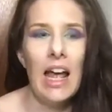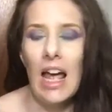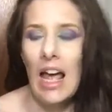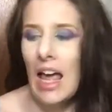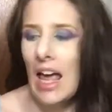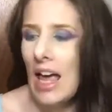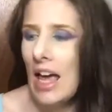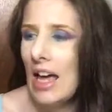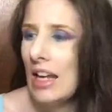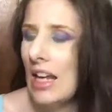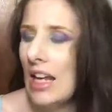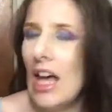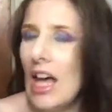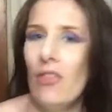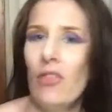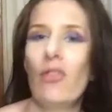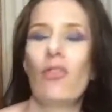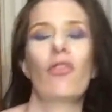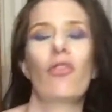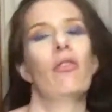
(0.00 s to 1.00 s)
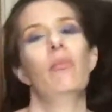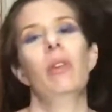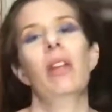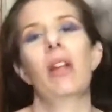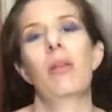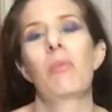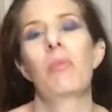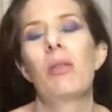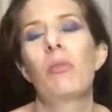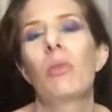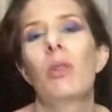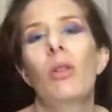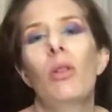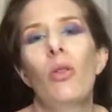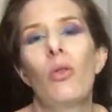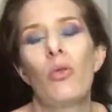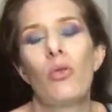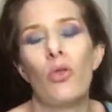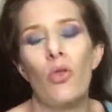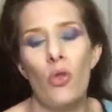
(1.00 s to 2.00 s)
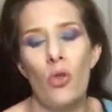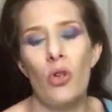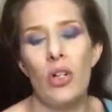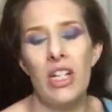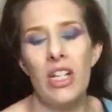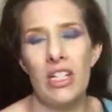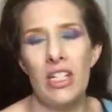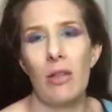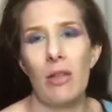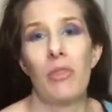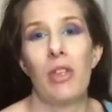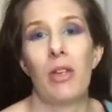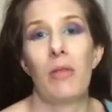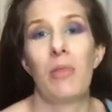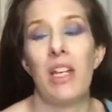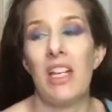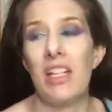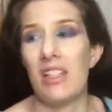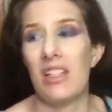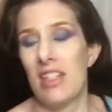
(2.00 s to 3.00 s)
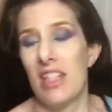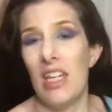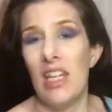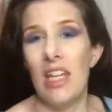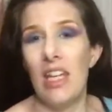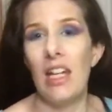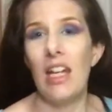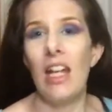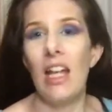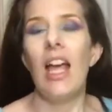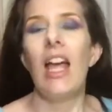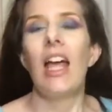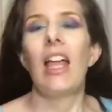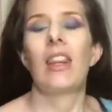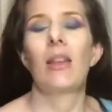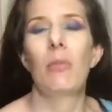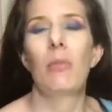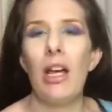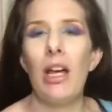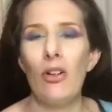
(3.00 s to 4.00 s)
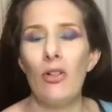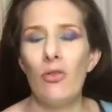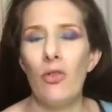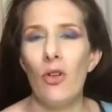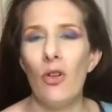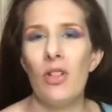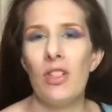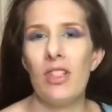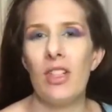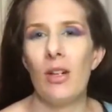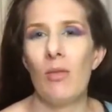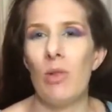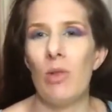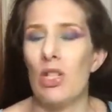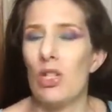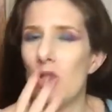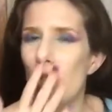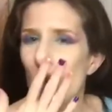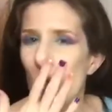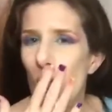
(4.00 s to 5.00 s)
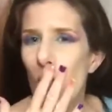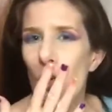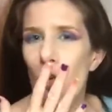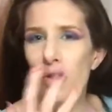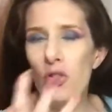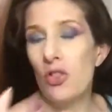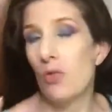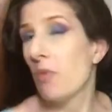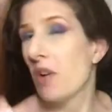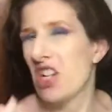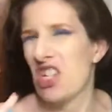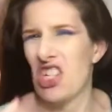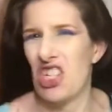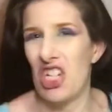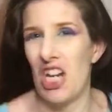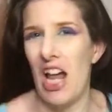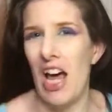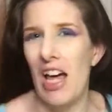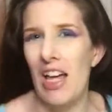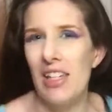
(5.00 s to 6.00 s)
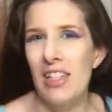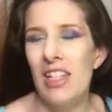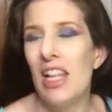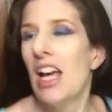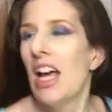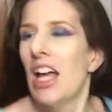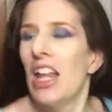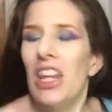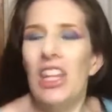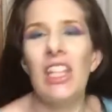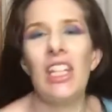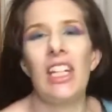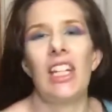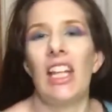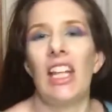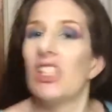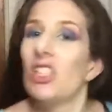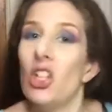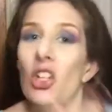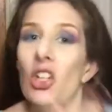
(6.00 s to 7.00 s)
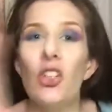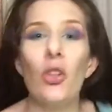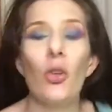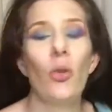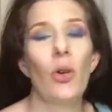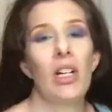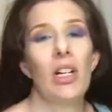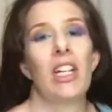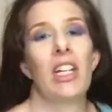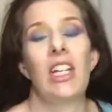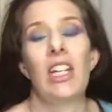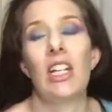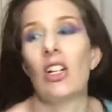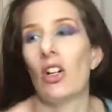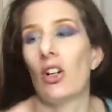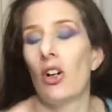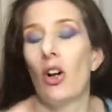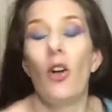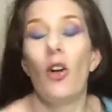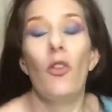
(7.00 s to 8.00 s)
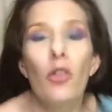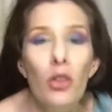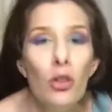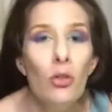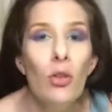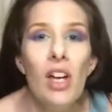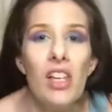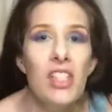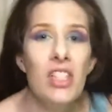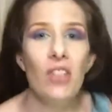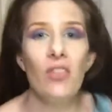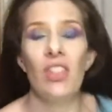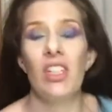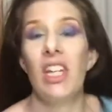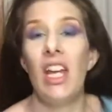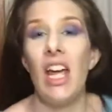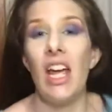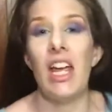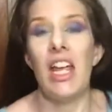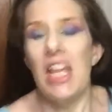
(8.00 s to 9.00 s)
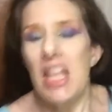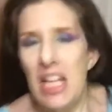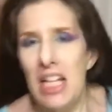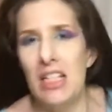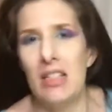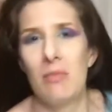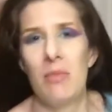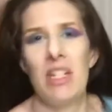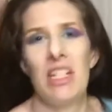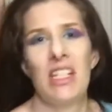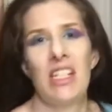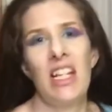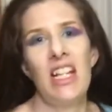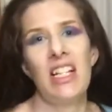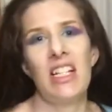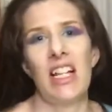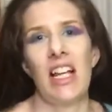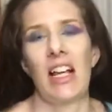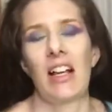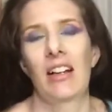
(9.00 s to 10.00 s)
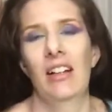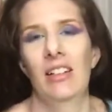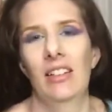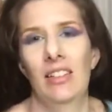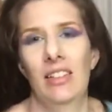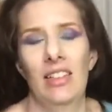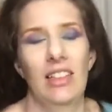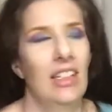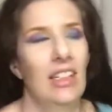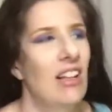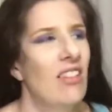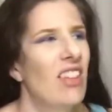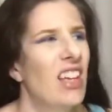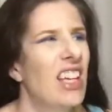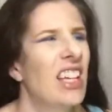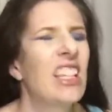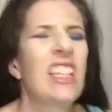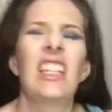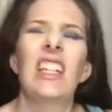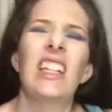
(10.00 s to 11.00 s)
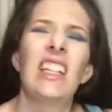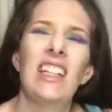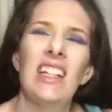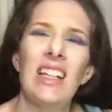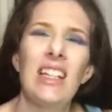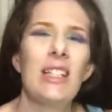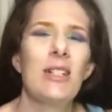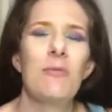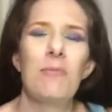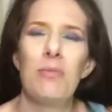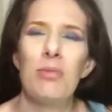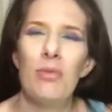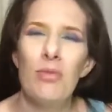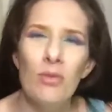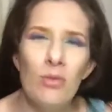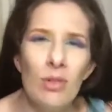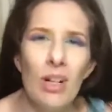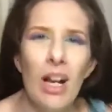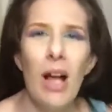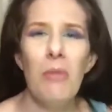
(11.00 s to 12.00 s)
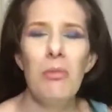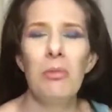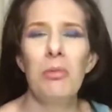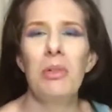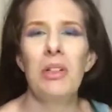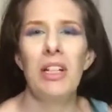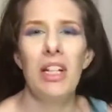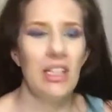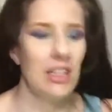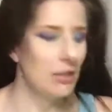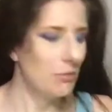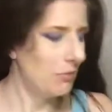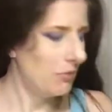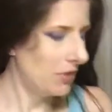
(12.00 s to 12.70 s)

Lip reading: And heaven forbid I'm in the middle of recording something, because then the microphone is going to be so close to my schnoz that that's all you're going to hear for the rest of the day is me sneezing. I'm like, yeah, that's probably not the...